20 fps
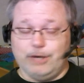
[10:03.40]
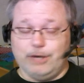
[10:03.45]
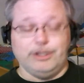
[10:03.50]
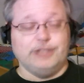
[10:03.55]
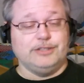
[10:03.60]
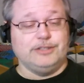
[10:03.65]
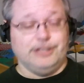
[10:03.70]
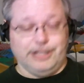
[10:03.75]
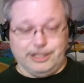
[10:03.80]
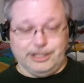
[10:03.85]
And
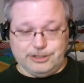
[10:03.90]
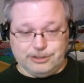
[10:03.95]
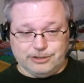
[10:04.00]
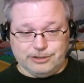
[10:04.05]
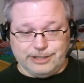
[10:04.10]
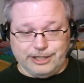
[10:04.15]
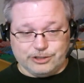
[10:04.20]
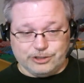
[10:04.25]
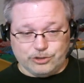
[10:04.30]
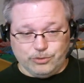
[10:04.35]
I said,
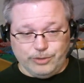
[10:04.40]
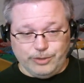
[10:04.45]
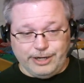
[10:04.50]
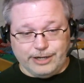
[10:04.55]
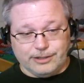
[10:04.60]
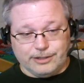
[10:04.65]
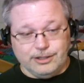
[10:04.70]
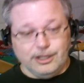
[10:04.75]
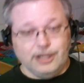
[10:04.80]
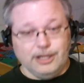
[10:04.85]
that's
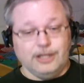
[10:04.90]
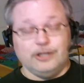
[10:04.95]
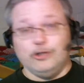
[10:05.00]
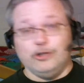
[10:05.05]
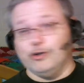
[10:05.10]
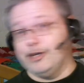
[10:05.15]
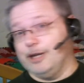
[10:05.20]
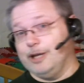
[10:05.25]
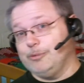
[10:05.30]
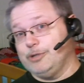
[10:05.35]
correct.
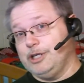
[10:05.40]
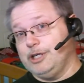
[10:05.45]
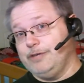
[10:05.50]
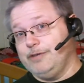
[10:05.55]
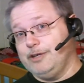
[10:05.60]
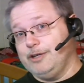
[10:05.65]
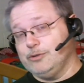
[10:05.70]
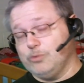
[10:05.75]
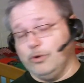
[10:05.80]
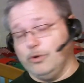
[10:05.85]
Your cable
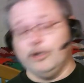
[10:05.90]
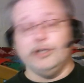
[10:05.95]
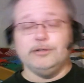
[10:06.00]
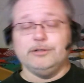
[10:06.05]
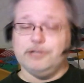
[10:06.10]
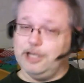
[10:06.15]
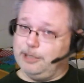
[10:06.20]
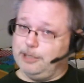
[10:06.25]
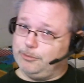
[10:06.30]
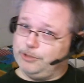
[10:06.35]
TV is working.
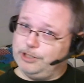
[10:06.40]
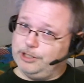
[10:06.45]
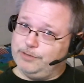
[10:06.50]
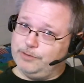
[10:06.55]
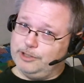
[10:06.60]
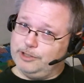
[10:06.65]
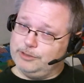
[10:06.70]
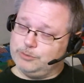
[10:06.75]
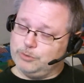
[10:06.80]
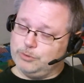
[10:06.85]
Cable
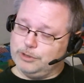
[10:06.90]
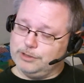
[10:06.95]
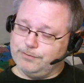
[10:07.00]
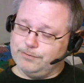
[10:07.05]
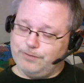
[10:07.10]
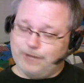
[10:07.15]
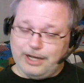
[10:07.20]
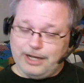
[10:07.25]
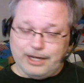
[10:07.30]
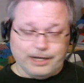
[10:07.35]
TV is working
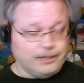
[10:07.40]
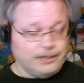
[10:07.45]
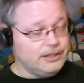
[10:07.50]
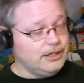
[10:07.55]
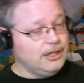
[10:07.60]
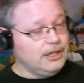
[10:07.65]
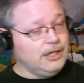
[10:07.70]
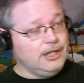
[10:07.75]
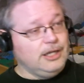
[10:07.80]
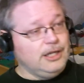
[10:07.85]
fine.
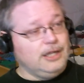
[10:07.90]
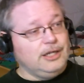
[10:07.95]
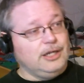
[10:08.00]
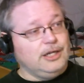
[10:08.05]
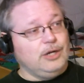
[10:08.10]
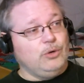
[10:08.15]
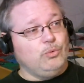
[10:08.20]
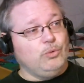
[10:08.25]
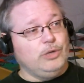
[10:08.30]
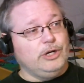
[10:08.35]

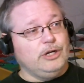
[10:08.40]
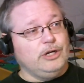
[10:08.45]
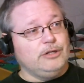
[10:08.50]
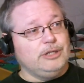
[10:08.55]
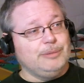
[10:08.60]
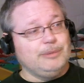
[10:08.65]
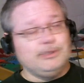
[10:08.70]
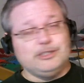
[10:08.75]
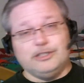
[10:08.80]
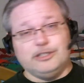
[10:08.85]
Well,
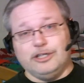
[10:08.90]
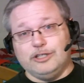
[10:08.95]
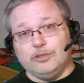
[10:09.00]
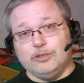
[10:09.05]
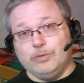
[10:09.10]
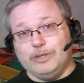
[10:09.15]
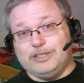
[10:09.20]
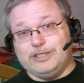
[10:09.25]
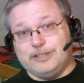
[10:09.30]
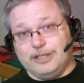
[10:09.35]
let me send a
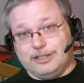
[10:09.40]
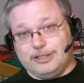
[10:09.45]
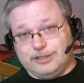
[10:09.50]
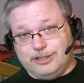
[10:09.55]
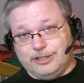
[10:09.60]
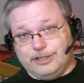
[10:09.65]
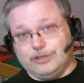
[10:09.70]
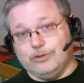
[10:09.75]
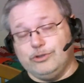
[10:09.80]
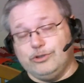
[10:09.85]
reset
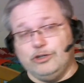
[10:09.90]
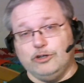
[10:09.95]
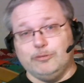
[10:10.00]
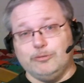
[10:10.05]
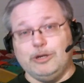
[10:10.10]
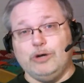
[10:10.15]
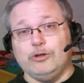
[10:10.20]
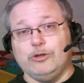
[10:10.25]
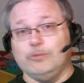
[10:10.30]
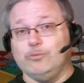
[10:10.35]
signal to your
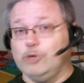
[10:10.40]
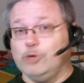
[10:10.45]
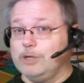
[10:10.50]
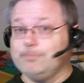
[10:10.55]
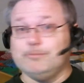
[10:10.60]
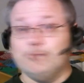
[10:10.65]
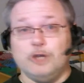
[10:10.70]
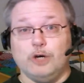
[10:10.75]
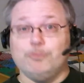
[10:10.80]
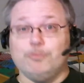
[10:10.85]
modem. Well,
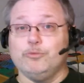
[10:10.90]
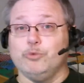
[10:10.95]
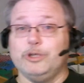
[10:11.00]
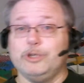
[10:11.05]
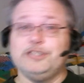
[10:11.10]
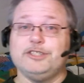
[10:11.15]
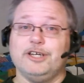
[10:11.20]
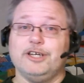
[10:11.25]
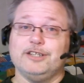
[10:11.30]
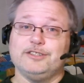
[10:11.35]
nope,
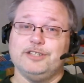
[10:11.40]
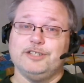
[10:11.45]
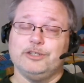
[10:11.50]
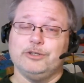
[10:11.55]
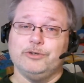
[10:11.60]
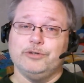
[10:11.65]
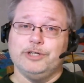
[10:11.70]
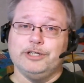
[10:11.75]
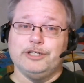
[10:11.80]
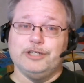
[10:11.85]
reset
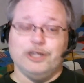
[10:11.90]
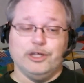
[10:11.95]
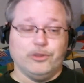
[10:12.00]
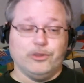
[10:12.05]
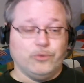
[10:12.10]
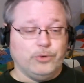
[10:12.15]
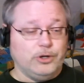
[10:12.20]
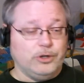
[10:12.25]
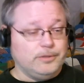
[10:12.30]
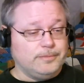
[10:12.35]
signal didn't get
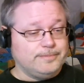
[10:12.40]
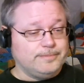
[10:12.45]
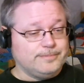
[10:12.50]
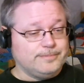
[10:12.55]
through.